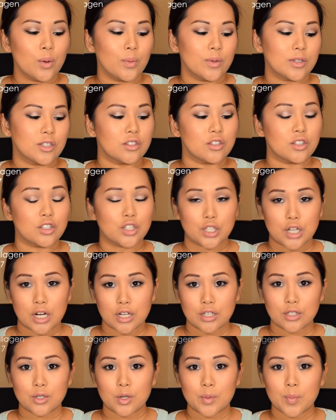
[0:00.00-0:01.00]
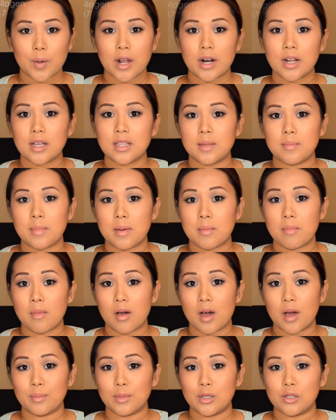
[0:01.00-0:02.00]
which is a drugstore product that my
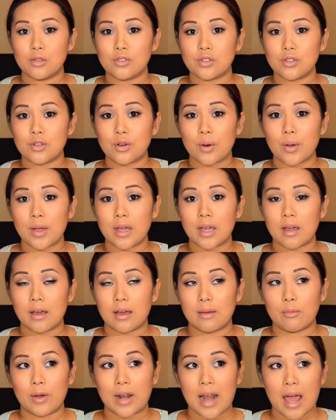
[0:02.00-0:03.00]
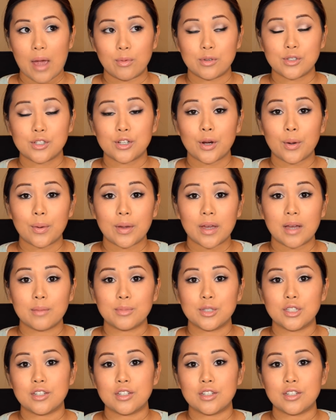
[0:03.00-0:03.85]
mom used when I was growing up.